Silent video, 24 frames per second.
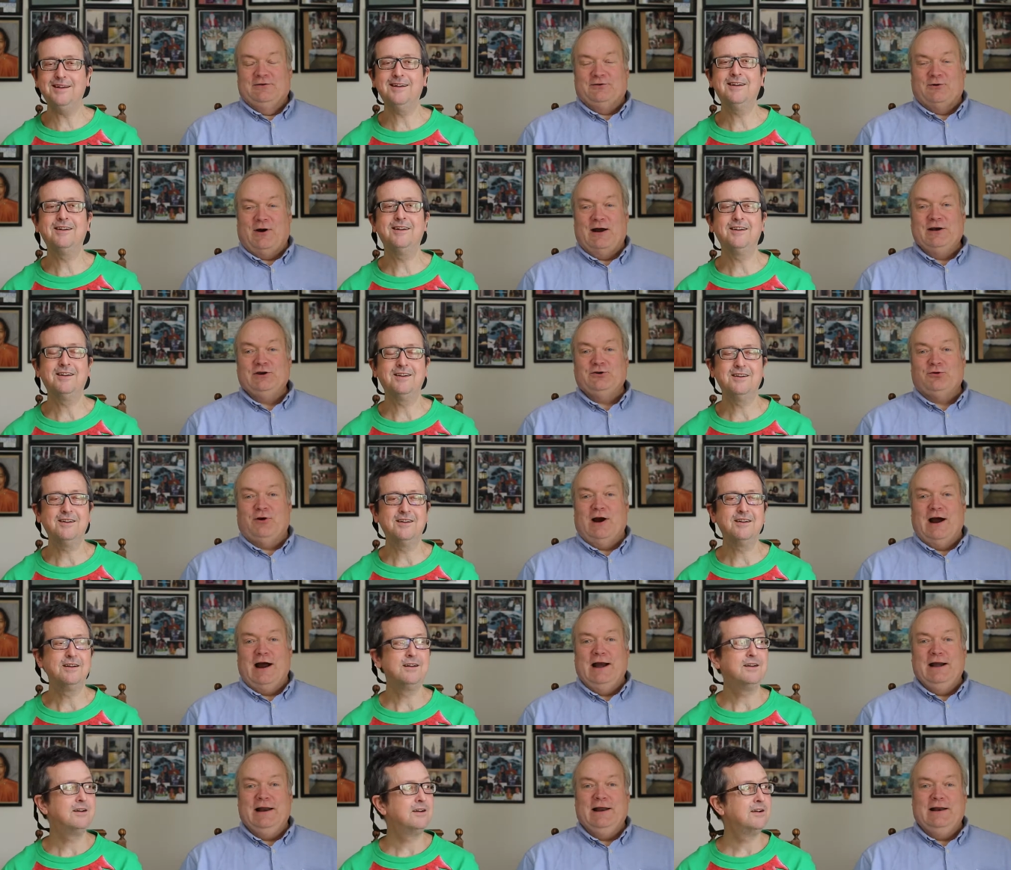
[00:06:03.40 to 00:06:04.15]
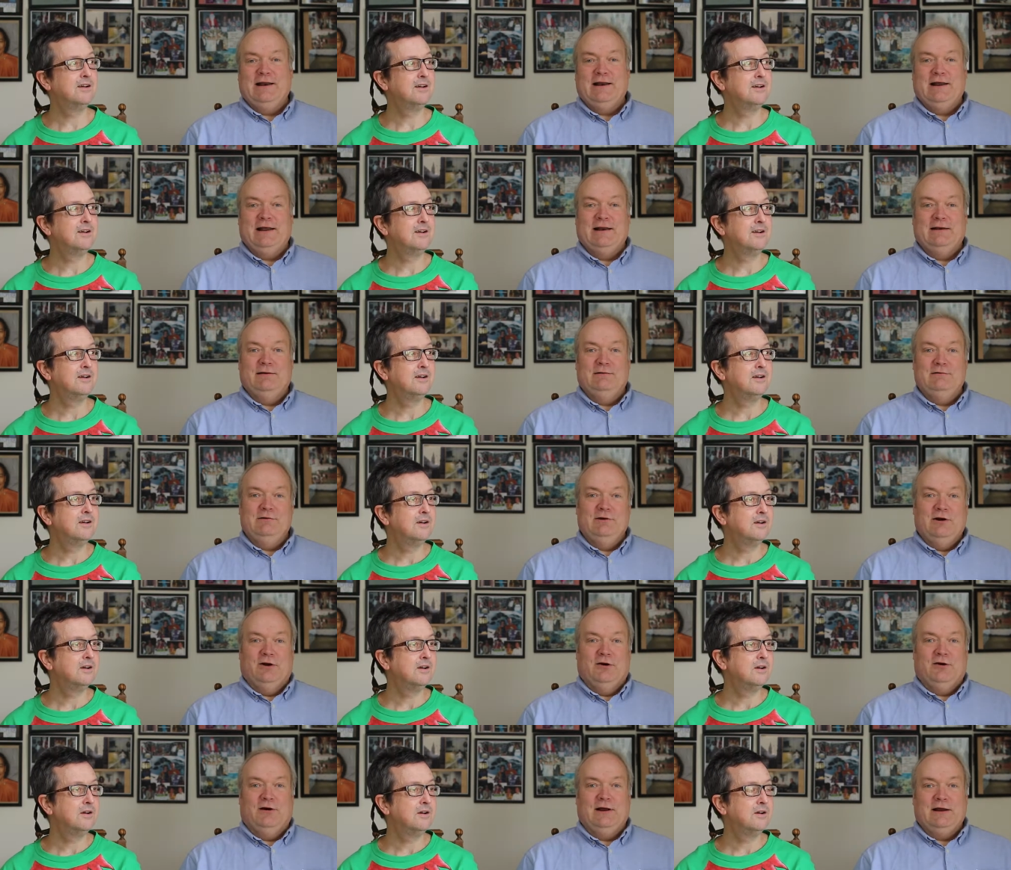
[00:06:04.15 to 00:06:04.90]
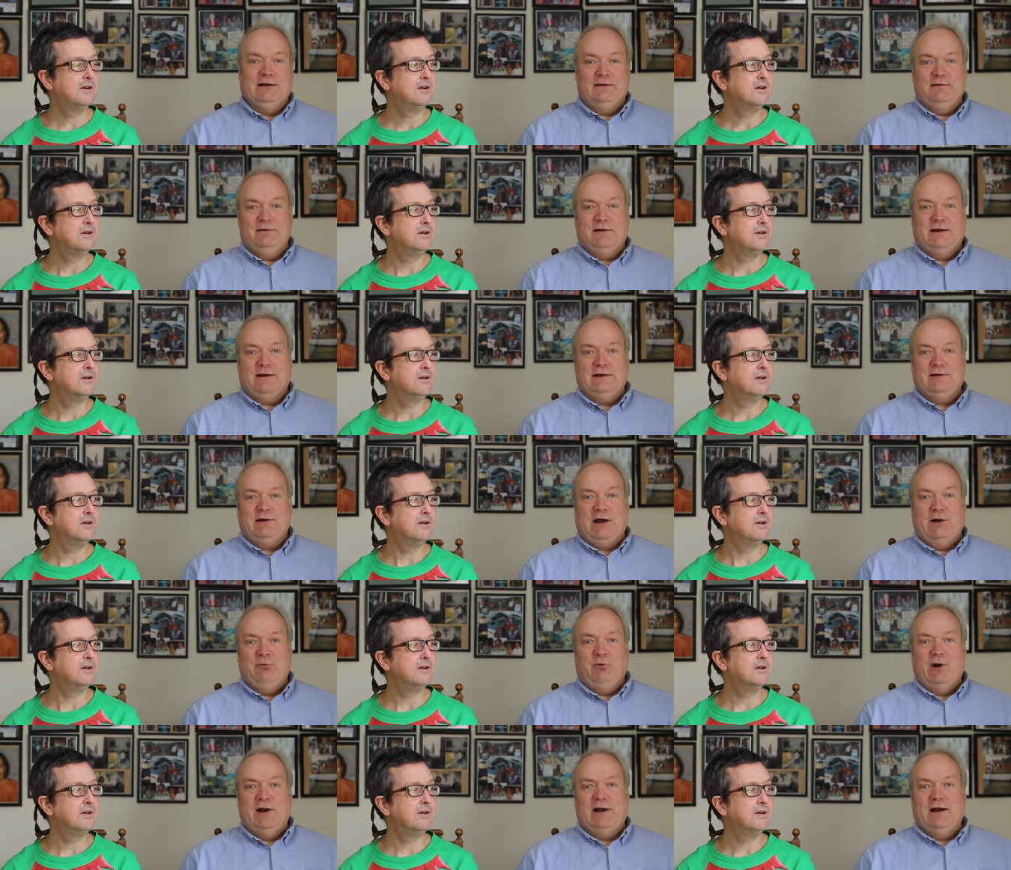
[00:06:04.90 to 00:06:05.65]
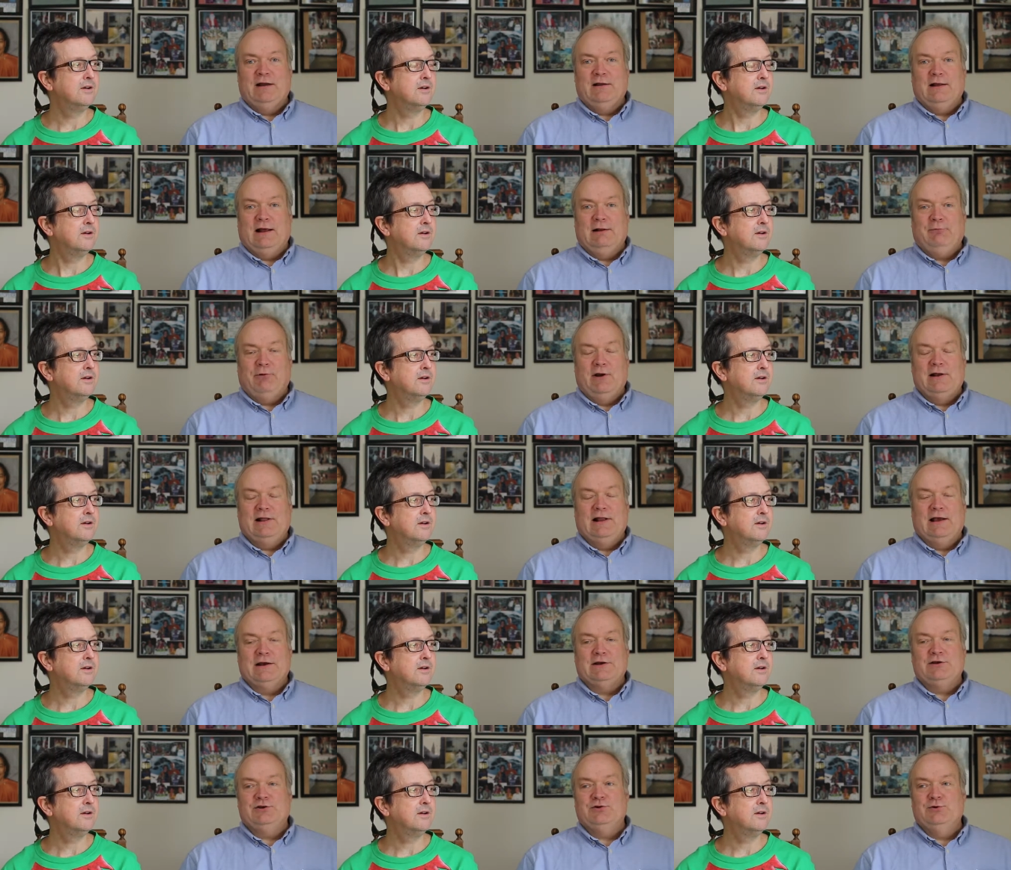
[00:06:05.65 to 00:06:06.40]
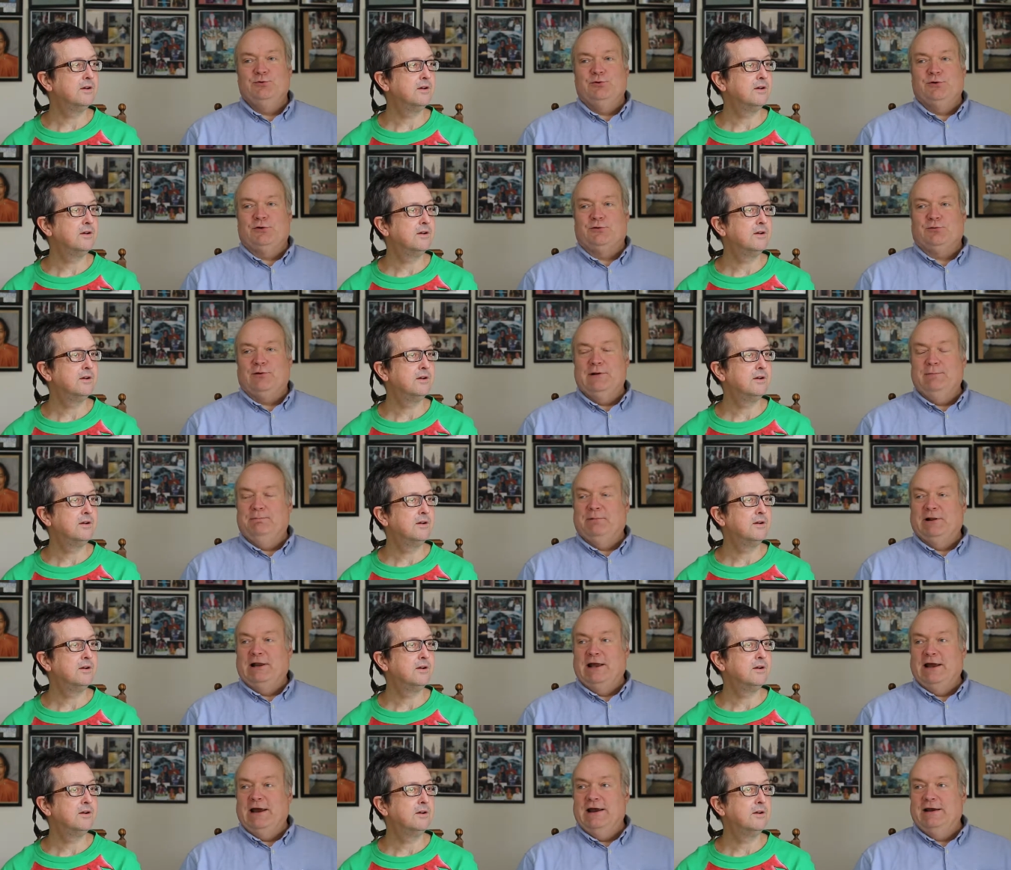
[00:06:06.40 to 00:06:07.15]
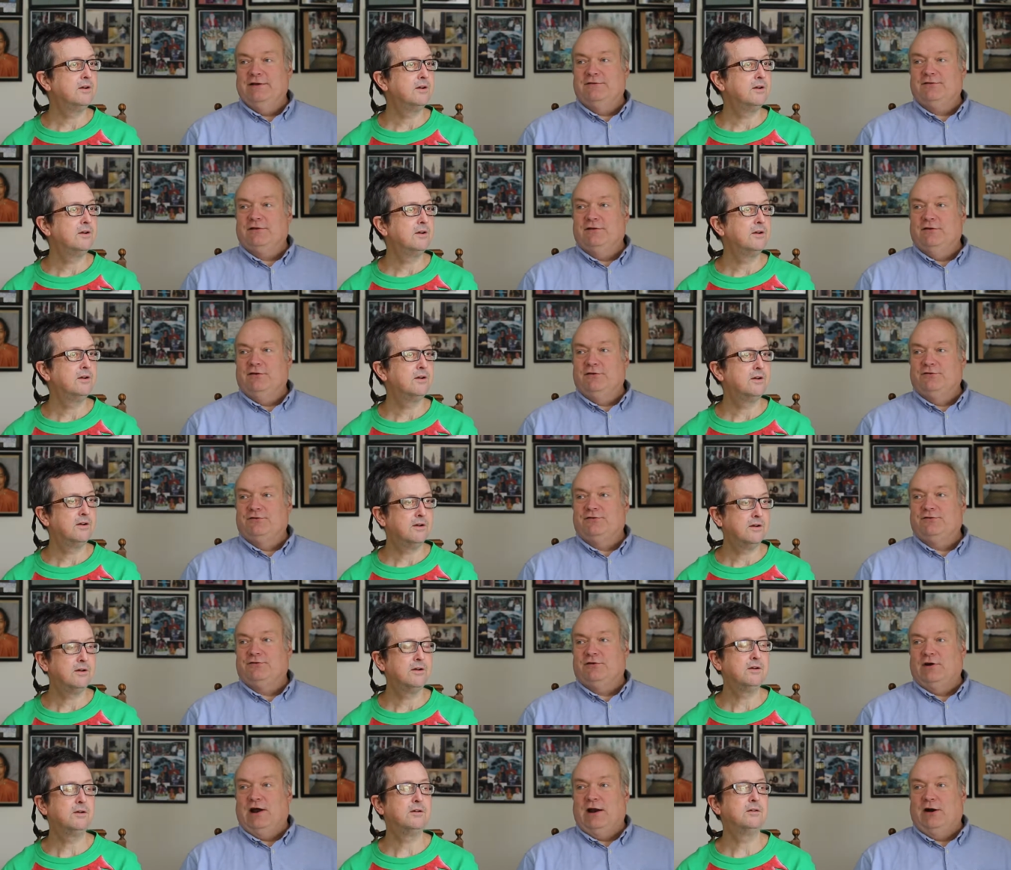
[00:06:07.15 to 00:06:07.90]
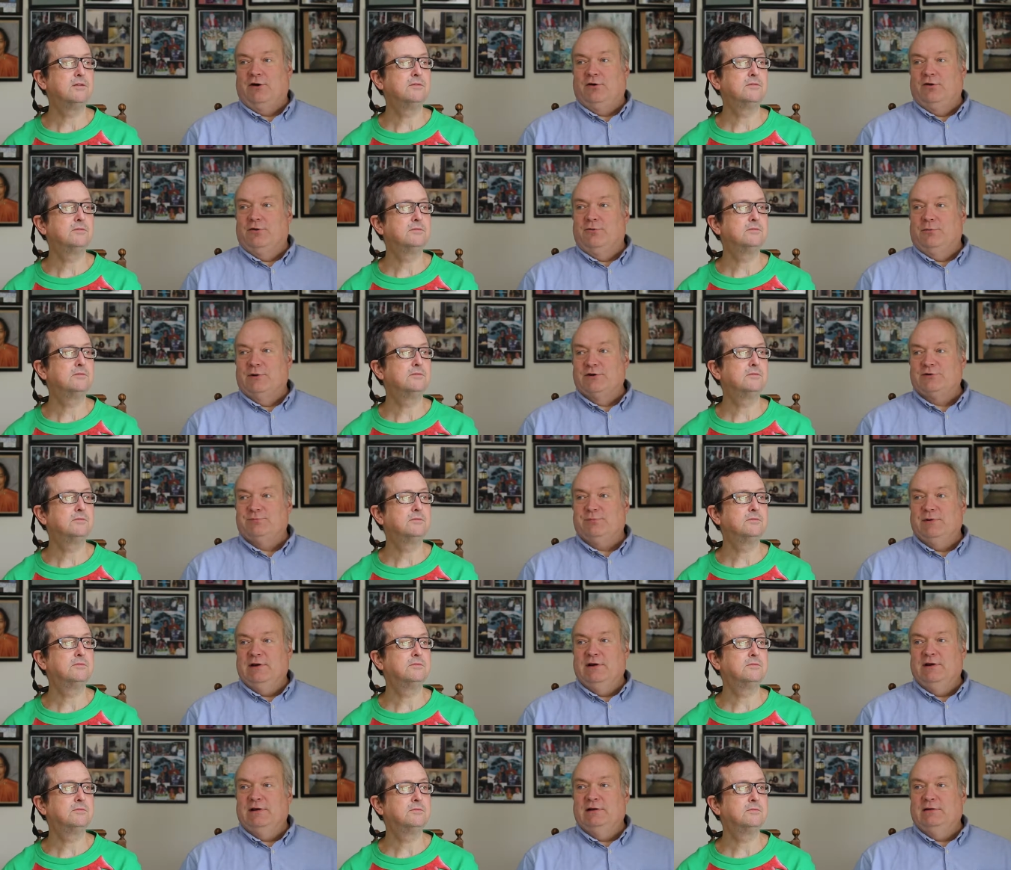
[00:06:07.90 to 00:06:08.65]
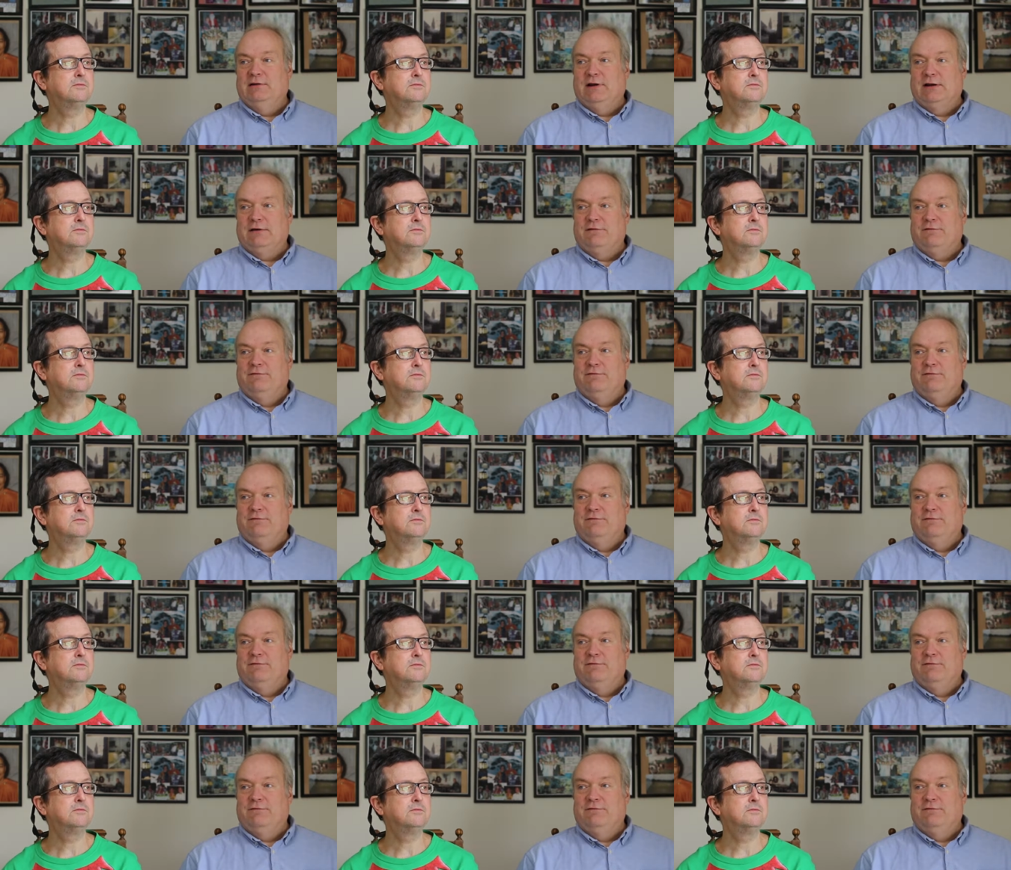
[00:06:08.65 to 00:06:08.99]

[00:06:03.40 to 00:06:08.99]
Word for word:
Speaker 1: So I tried it, and you know, I, I, I read I read like two or three plays, and there's I don't know there must be like